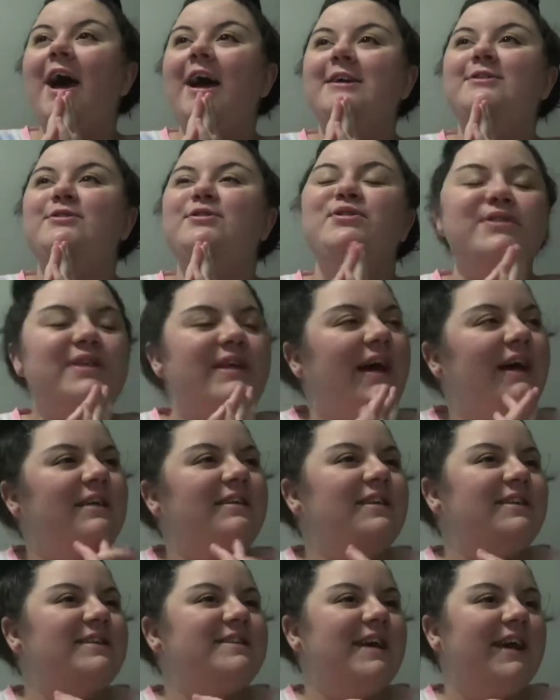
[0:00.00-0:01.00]

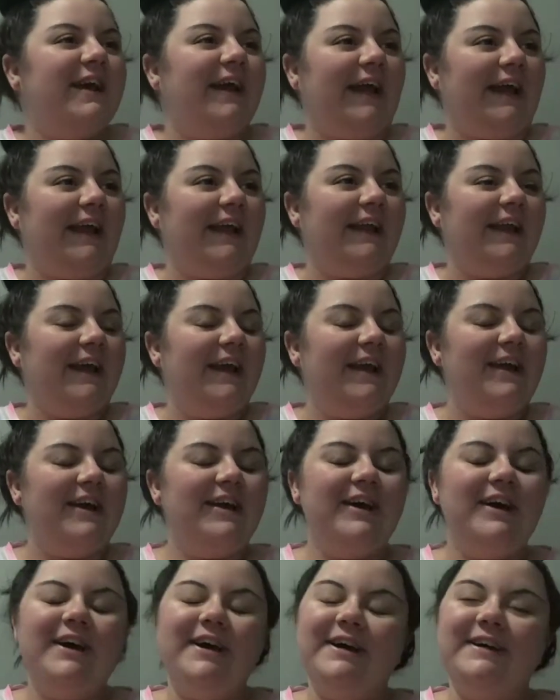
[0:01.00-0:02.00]
2010,
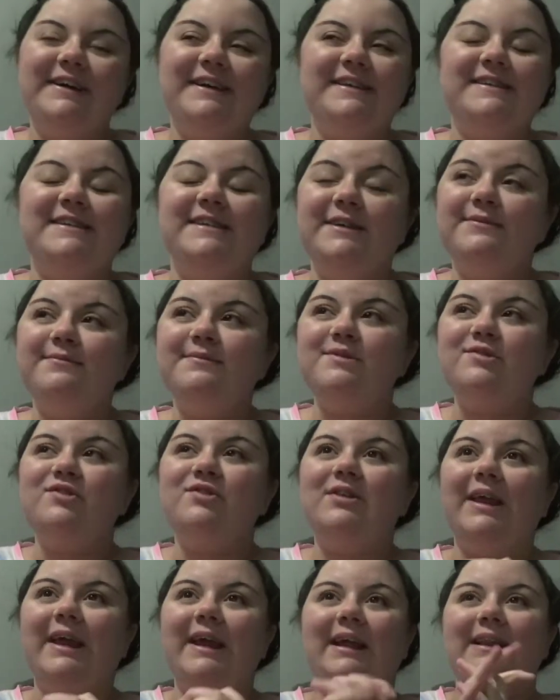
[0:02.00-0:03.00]
it
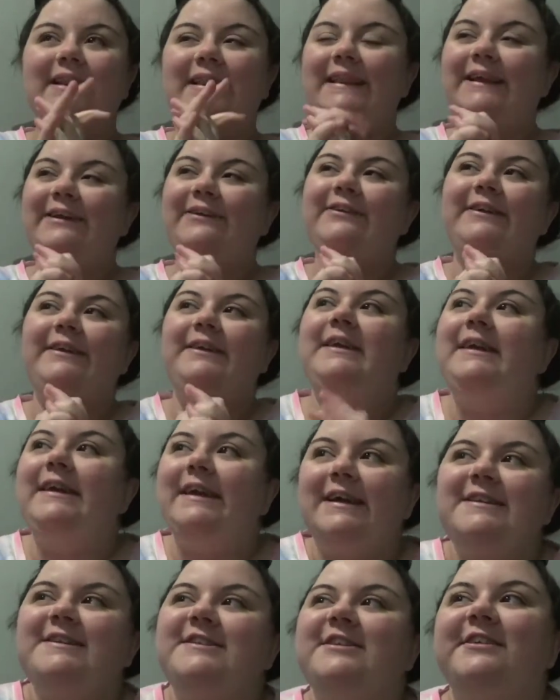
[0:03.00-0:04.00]
seems like literally
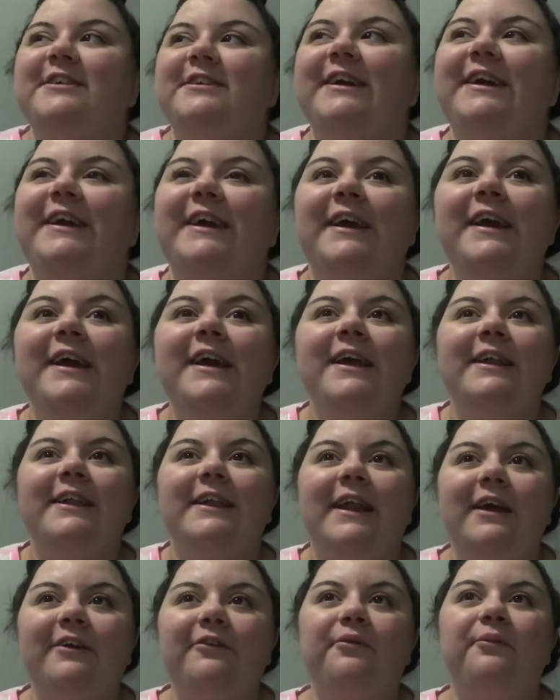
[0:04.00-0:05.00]
yesterday
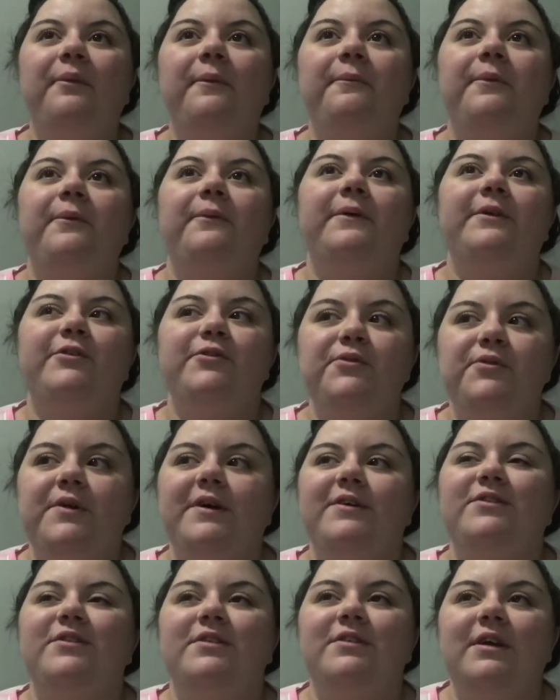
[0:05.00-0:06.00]
that I remember what
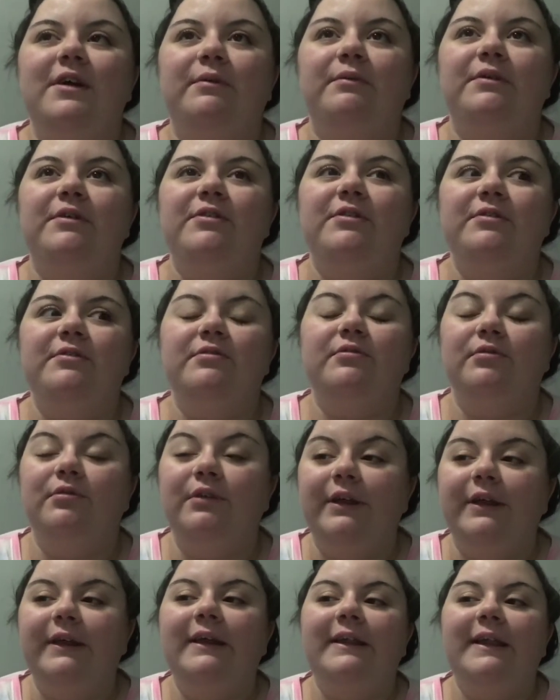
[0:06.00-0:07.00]
2010 was
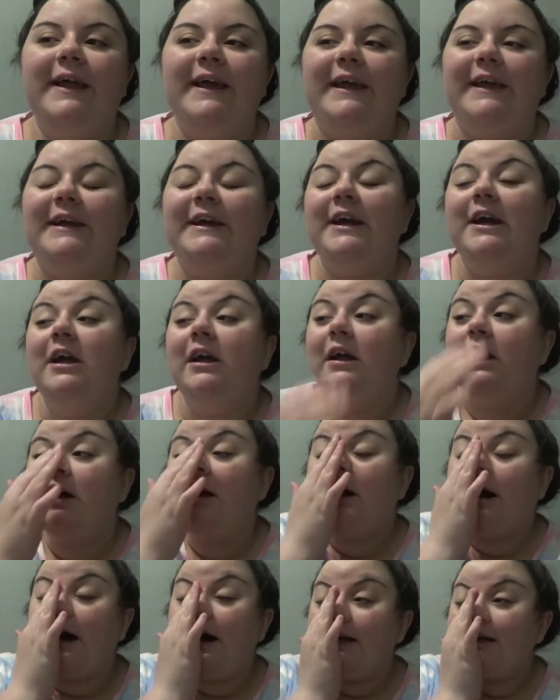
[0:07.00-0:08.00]
really like.
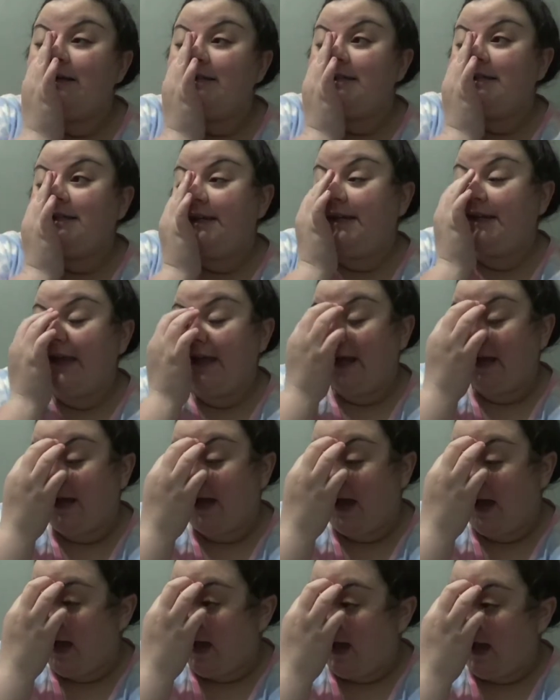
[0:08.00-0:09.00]
Honestly, like,
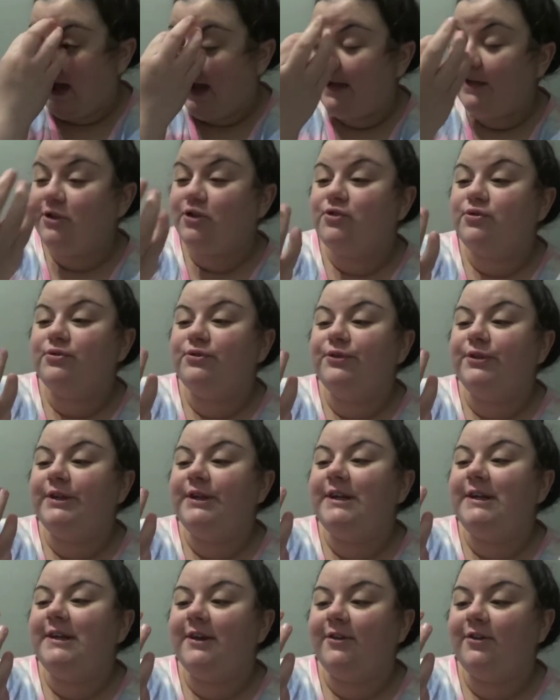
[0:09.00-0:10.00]
I
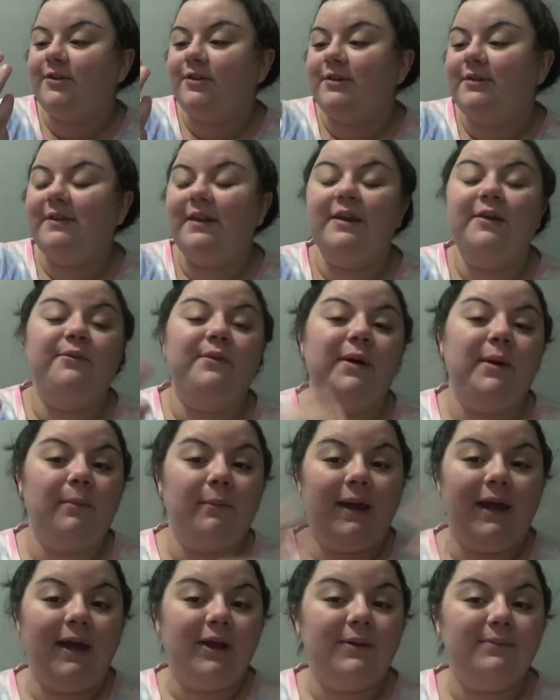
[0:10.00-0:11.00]
truly didn't wear
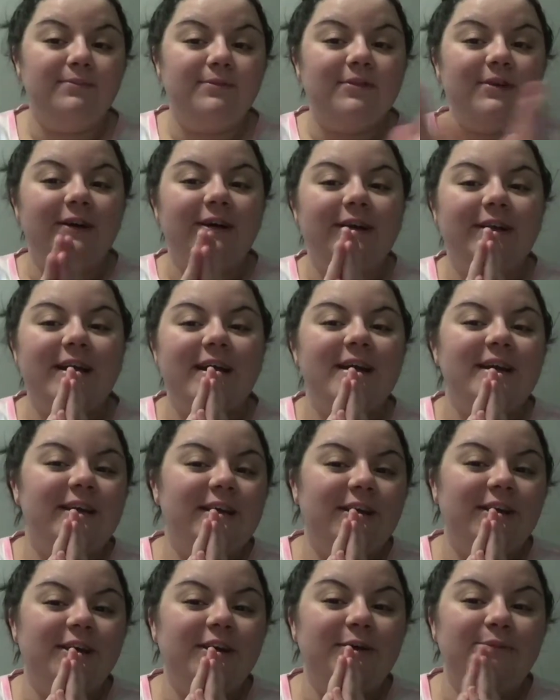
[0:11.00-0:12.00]
makeup during that
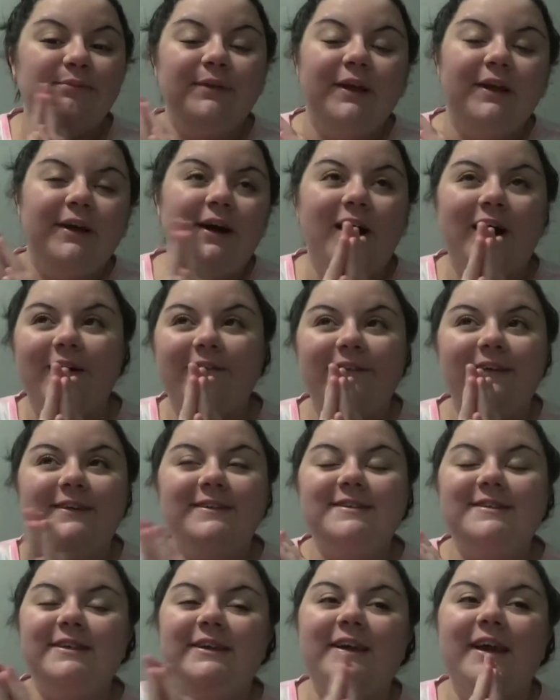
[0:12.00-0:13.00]
year.
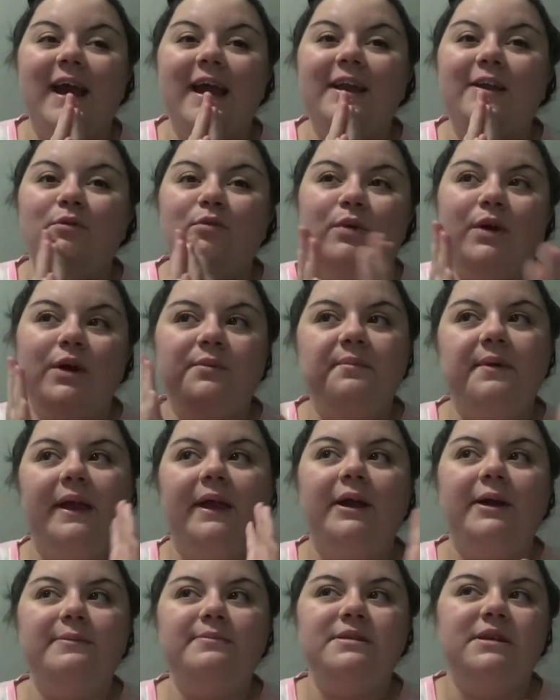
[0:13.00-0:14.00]
Obviously, I didn't wear
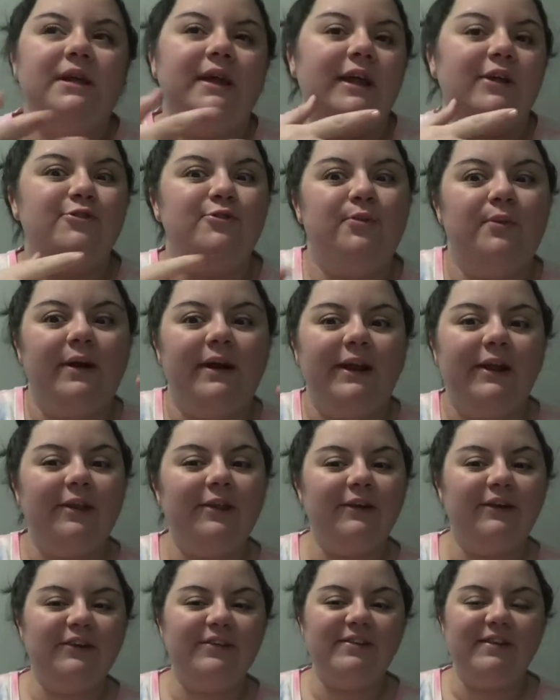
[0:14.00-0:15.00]
makeup till like
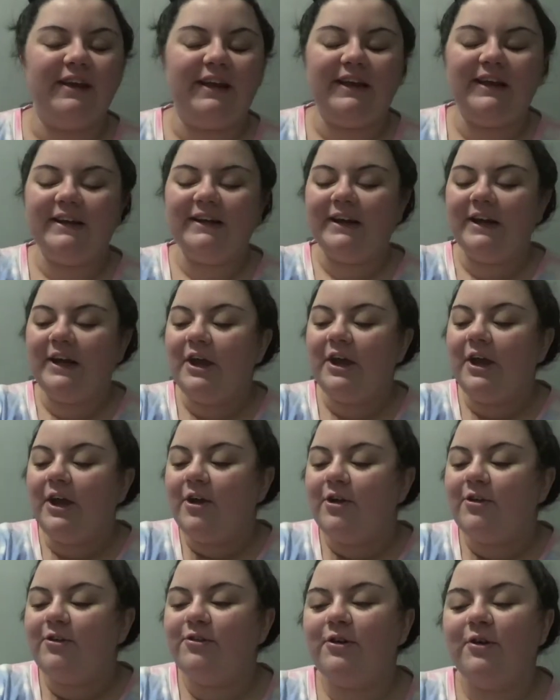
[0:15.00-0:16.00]
2013.
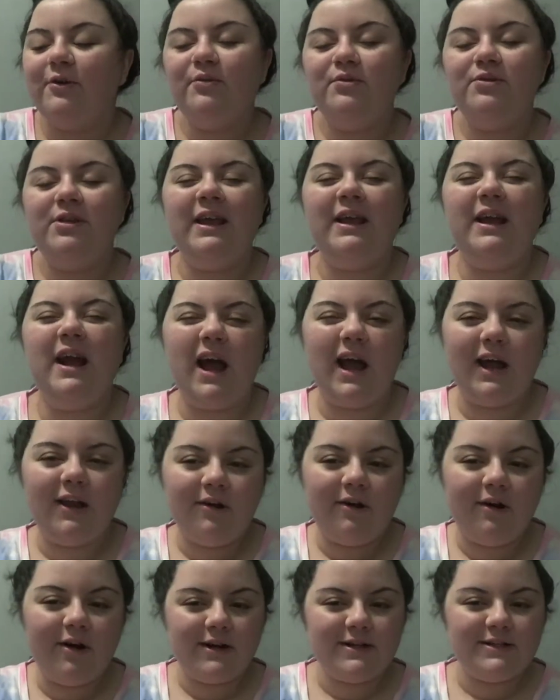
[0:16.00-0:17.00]
So it was like kind
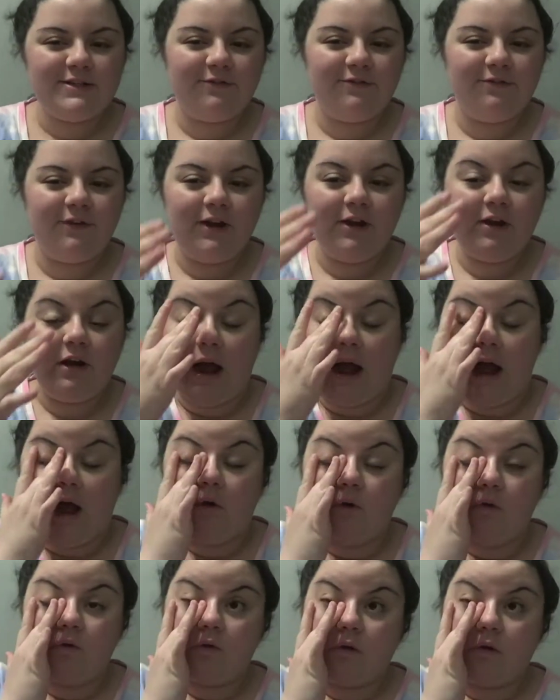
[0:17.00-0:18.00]
of hard to figure
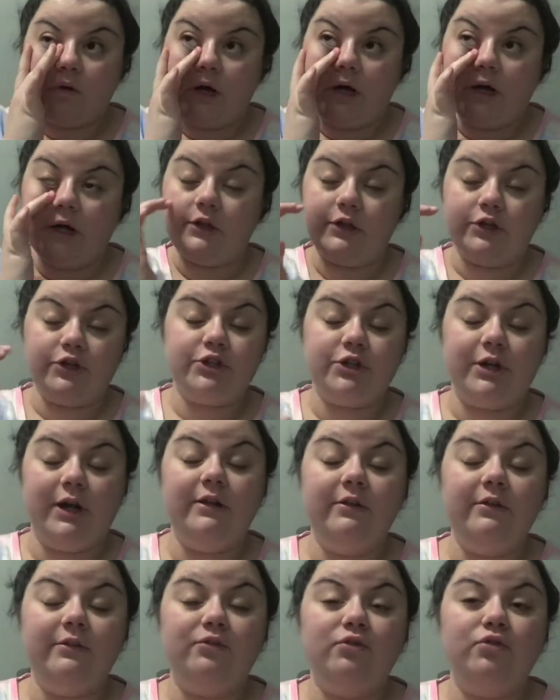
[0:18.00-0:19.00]
out the
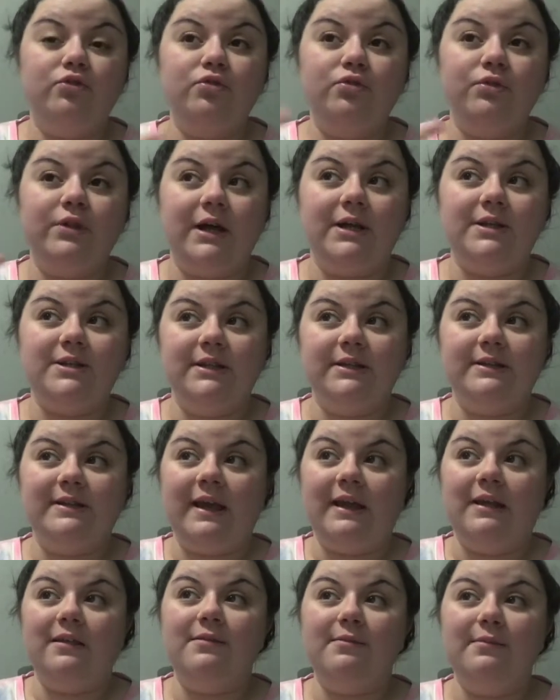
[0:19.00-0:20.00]
trend of
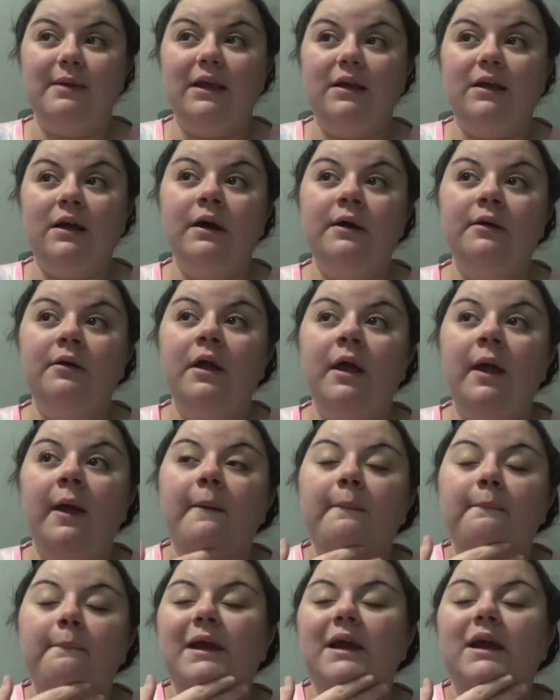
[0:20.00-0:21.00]
2010's makeup
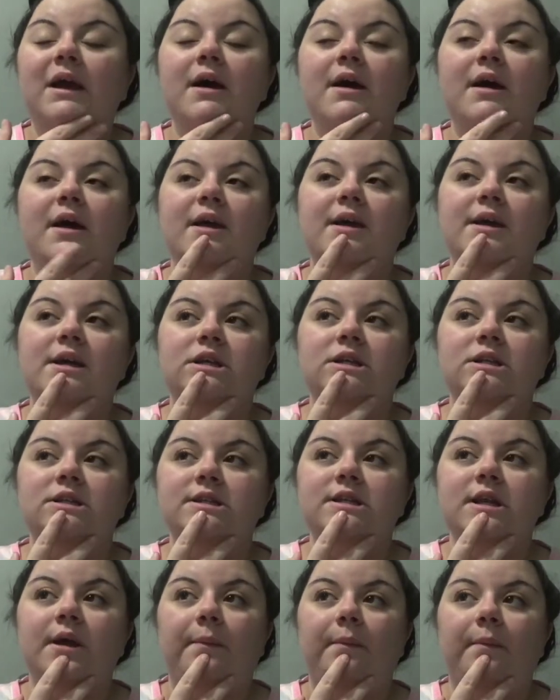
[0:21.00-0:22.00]

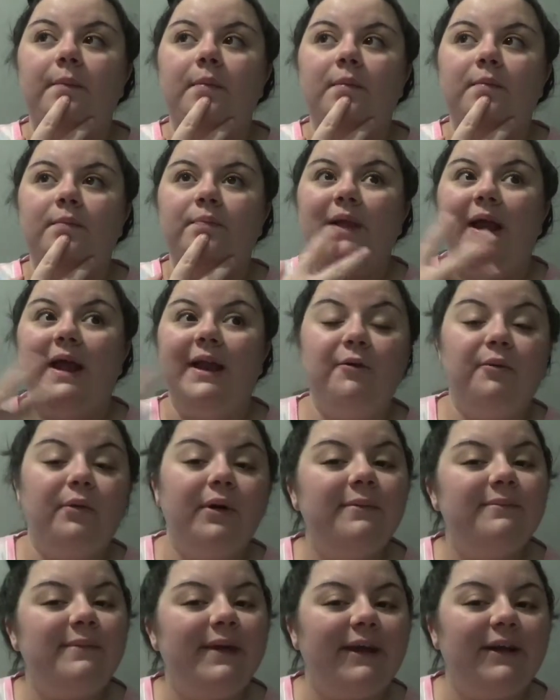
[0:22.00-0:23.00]
because I didn't
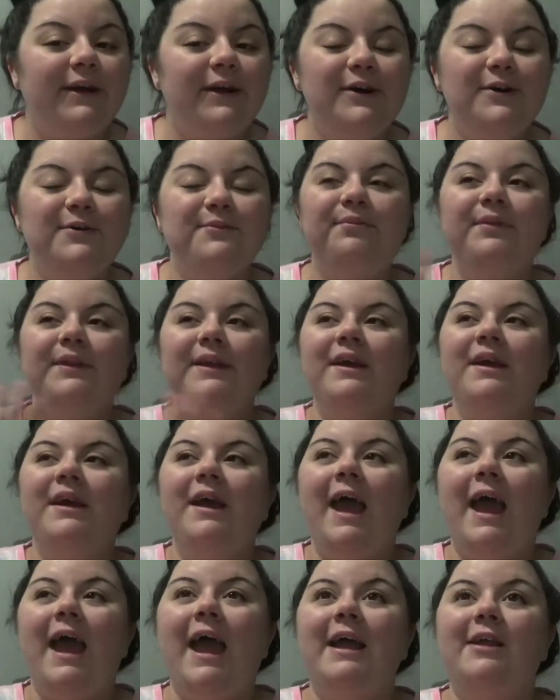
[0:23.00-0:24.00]
wear makeup.
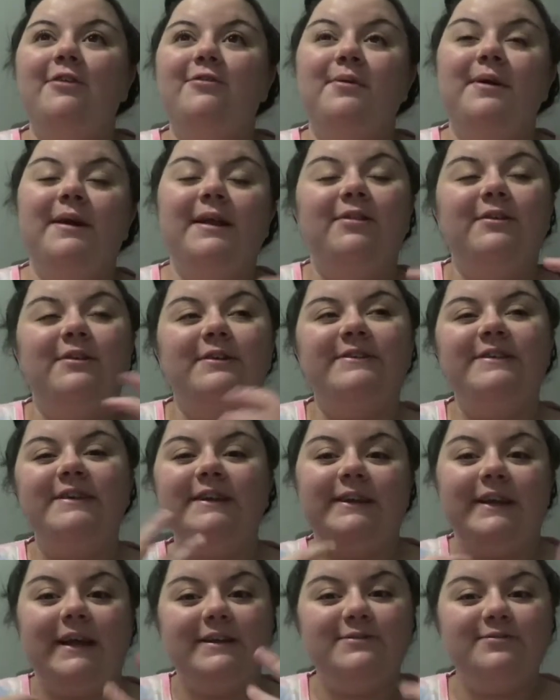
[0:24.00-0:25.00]
And
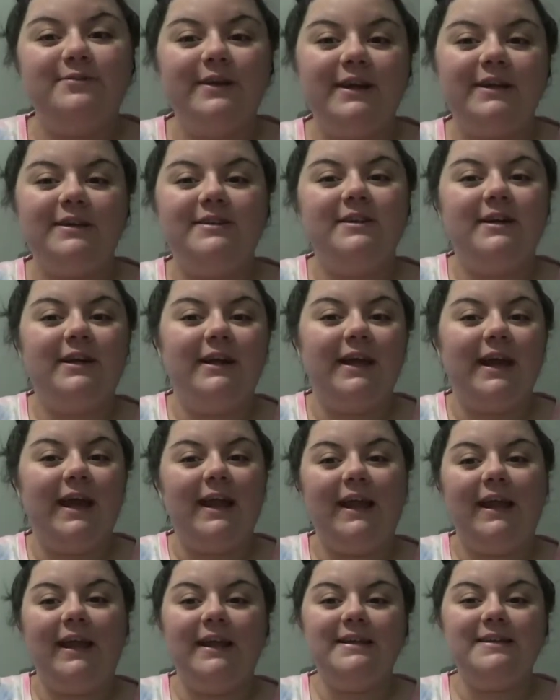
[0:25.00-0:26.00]
2013, that's when I started
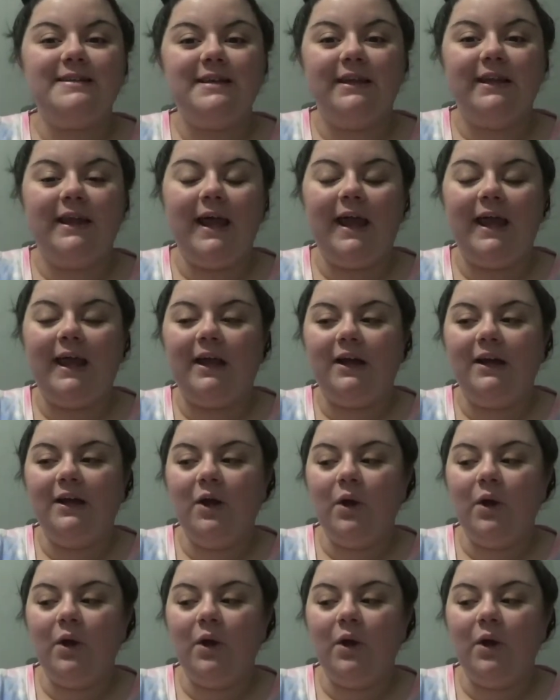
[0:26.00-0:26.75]
getting into like